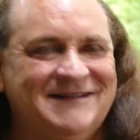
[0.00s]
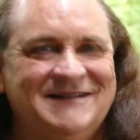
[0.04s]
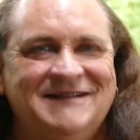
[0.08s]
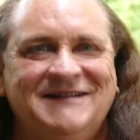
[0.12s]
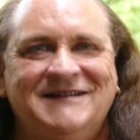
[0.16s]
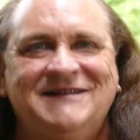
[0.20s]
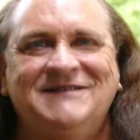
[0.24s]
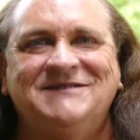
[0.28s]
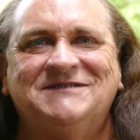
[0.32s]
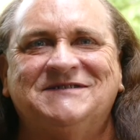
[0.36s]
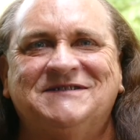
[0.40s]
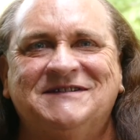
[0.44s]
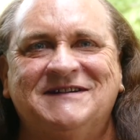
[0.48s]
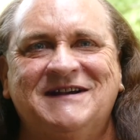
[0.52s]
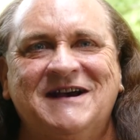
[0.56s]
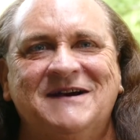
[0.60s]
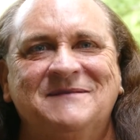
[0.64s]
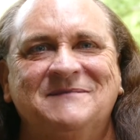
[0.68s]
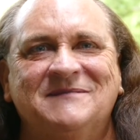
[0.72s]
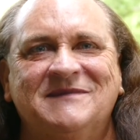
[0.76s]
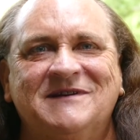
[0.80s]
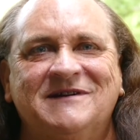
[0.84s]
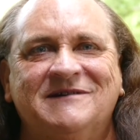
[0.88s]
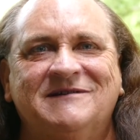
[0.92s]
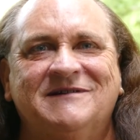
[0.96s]
He used to
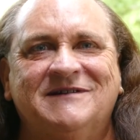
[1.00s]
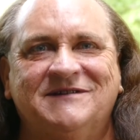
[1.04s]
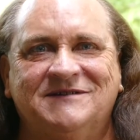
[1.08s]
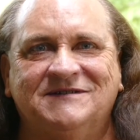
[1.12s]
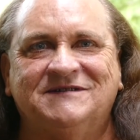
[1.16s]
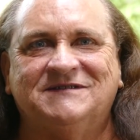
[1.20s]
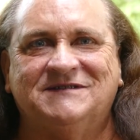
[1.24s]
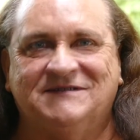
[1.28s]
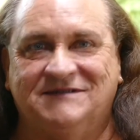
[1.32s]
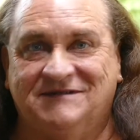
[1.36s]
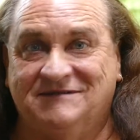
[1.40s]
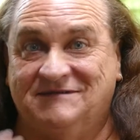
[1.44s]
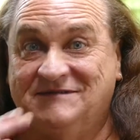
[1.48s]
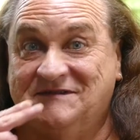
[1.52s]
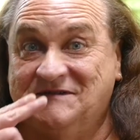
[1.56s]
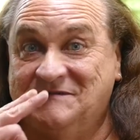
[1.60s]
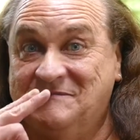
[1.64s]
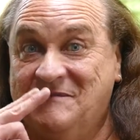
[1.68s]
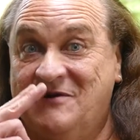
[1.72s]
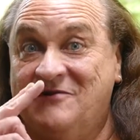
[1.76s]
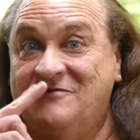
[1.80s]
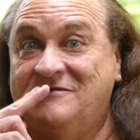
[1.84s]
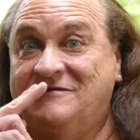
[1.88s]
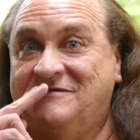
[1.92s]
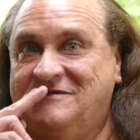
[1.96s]
come there and he used to
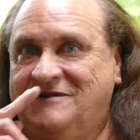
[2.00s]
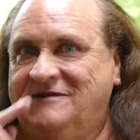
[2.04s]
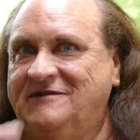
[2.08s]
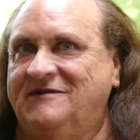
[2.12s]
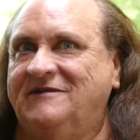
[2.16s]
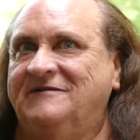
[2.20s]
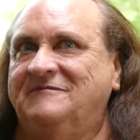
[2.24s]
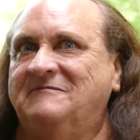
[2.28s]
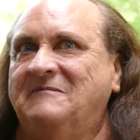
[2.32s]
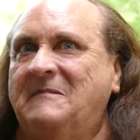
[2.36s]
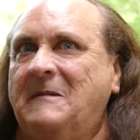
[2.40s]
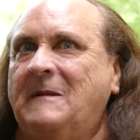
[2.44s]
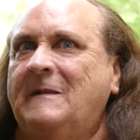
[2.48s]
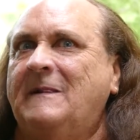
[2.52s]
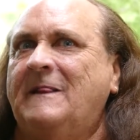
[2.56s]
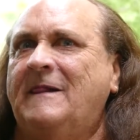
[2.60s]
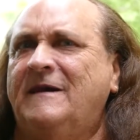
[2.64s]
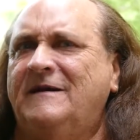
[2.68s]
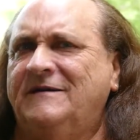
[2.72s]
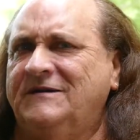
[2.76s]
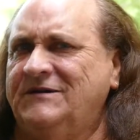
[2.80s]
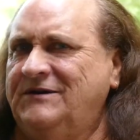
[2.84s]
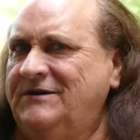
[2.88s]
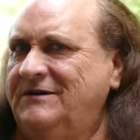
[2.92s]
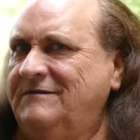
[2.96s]
smoke, you know,
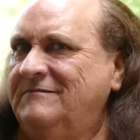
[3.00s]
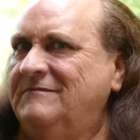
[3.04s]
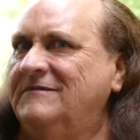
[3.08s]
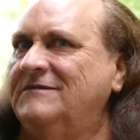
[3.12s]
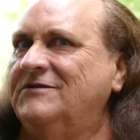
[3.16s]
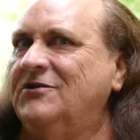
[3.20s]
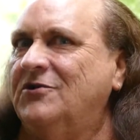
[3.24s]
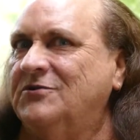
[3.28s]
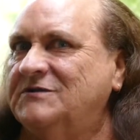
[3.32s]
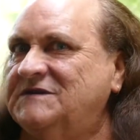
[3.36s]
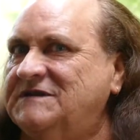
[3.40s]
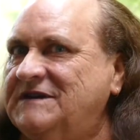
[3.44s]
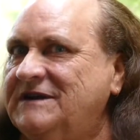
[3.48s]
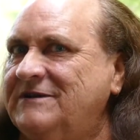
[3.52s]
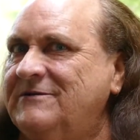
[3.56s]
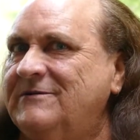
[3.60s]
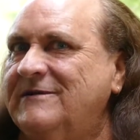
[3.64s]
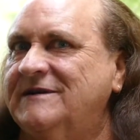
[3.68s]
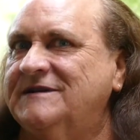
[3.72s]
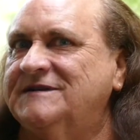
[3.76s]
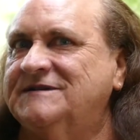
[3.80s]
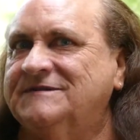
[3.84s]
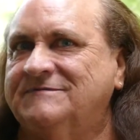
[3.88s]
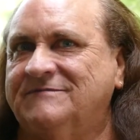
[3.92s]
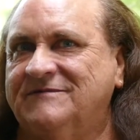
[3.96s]
not
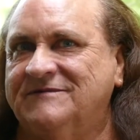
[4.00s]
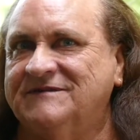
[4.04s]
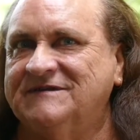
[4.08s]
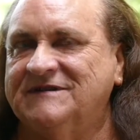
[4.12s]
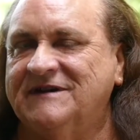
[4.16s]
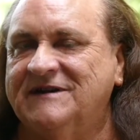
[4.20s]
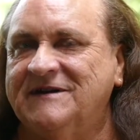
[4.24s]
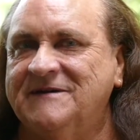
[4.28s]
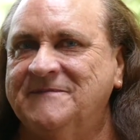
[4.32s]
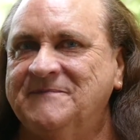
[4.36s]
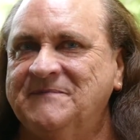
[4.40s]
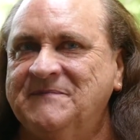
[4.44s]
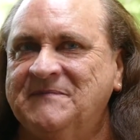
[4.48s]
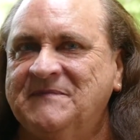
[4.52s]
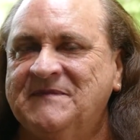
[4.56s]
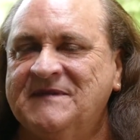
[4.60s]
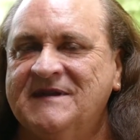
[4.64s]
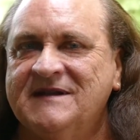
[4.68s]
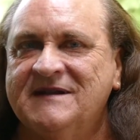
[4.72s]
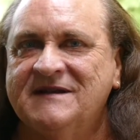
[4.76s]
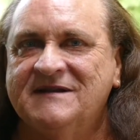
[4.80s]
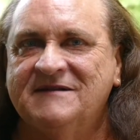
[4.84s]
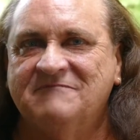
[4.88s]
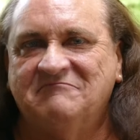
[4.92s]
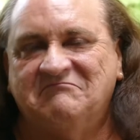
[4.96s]
cigarettes, we'll say.
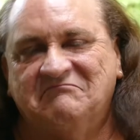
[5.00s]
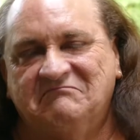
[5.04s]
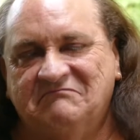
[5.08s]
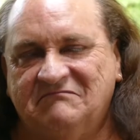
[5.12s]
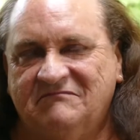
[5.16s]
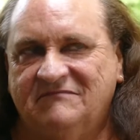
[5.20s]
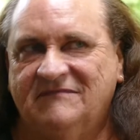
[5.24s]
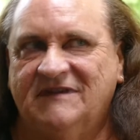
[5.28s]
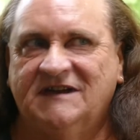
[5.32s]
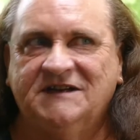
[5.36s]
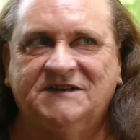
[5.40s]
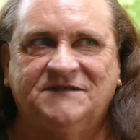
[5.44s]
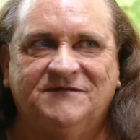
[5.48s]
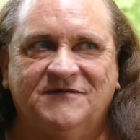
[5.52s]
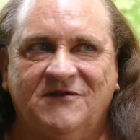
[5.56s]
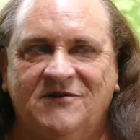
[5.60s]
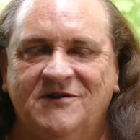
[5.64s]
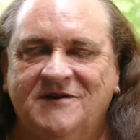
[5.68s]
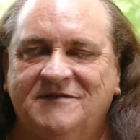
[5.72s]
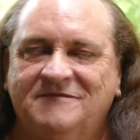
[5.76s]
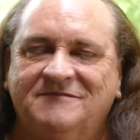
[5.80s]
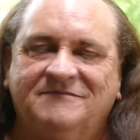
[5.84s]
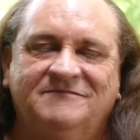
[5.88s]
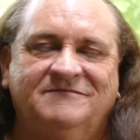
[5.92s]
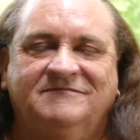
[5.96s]
That's
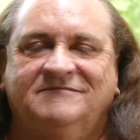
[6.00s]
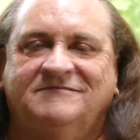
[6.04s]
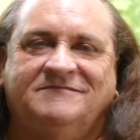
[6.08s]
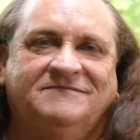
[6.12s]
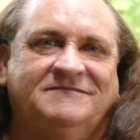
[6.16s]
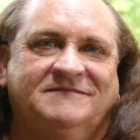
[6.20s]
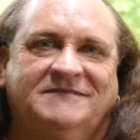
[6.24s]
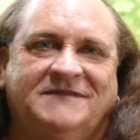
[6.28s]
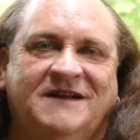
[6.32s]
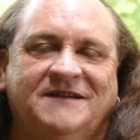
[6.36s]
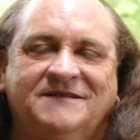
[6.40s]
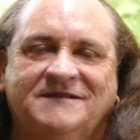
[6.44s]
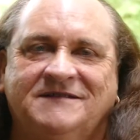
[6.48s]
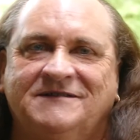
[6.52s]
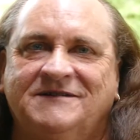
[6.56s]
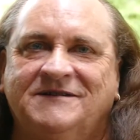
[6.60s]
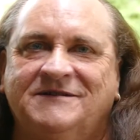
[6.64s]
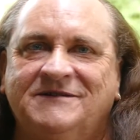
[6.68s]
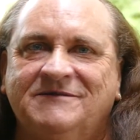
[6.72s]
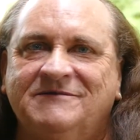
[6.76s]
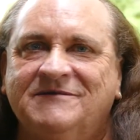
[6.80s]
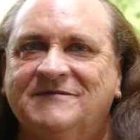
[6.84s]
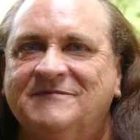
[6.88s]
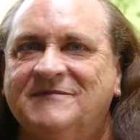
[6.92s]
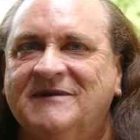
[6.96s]
fine, nothing to
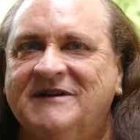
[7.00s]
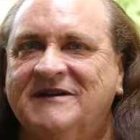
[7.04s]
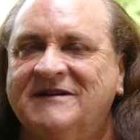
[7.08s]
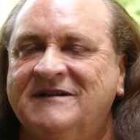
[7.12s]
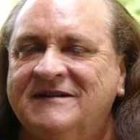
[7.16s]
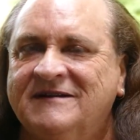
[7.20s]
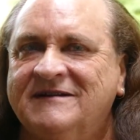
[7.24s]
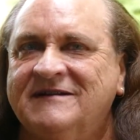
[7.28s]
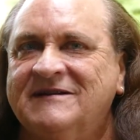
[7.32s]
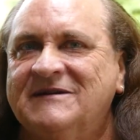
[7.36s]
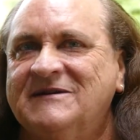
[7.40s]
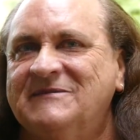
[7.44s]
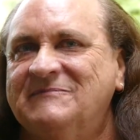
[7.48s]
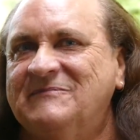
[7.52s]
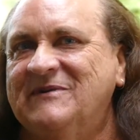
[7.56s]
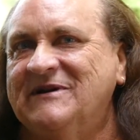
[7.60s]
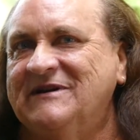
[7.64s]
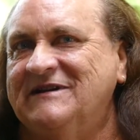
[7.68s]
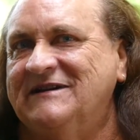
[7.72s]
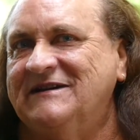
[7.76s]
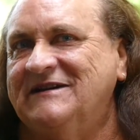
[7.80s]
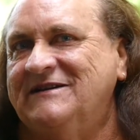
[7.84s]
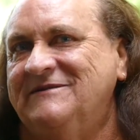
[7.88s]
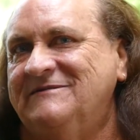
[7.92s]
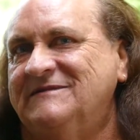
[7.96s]
do with me.
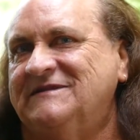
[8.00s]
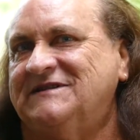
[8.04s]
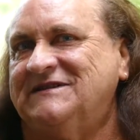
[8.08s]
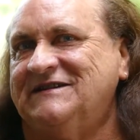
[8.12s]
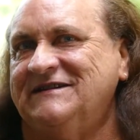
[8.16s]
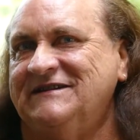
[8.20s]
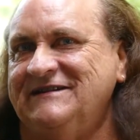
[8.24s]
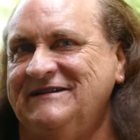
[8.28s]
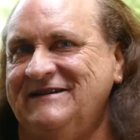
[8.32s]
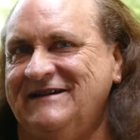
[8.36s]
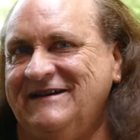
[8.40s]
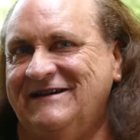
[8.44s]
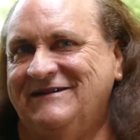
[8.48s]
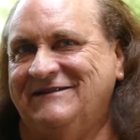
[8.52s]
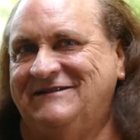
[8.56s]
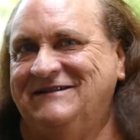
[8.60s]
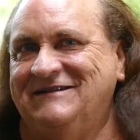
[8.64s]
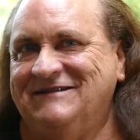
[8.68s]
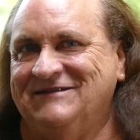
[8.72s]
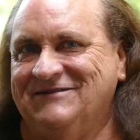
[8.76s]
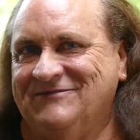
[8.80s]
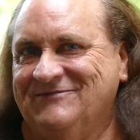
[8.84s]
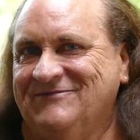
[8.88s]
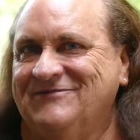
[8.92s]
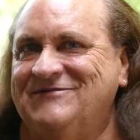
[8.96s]
But he was sitting out
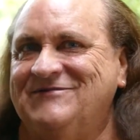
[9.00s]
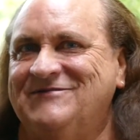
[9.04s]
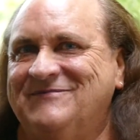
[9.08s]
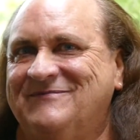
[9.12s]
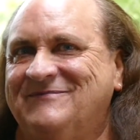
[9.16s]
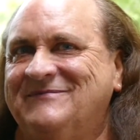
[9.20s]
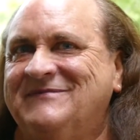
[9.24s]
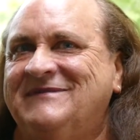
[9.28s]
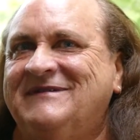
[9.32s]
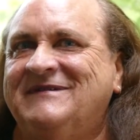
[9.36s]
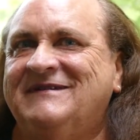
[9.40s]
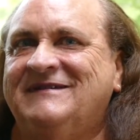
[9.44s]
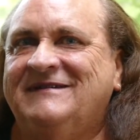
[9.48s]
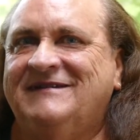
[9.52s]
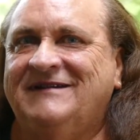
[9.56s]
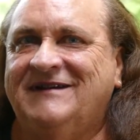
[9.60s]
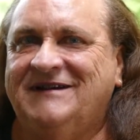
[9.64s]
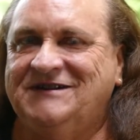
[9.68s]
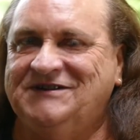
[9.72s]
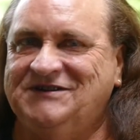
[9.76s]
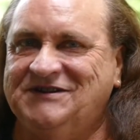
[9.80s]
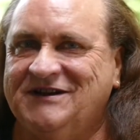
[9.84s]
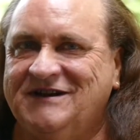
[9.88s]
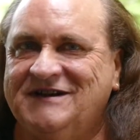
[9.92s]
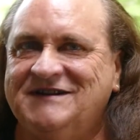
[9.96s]
in the room
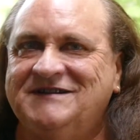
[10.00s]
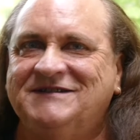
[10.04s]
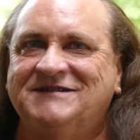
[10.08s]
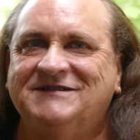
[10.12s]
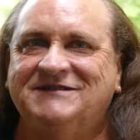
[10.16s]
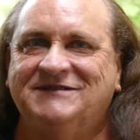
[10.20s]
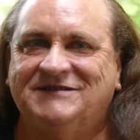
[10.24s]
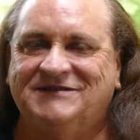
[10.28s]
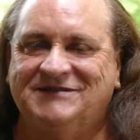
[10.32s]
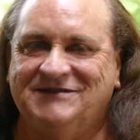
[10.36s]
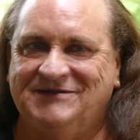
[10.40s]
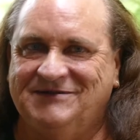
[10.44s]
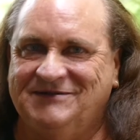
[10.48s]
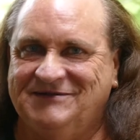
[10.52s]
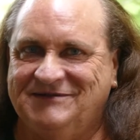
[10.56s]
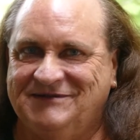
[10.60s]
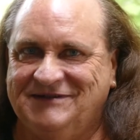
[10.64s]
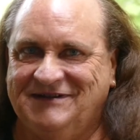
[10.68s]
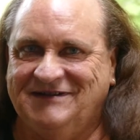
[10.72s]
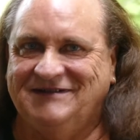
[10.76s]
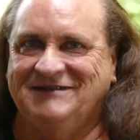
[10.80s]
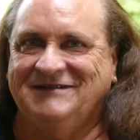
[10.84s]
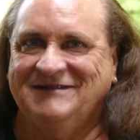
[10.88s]
adjacent to the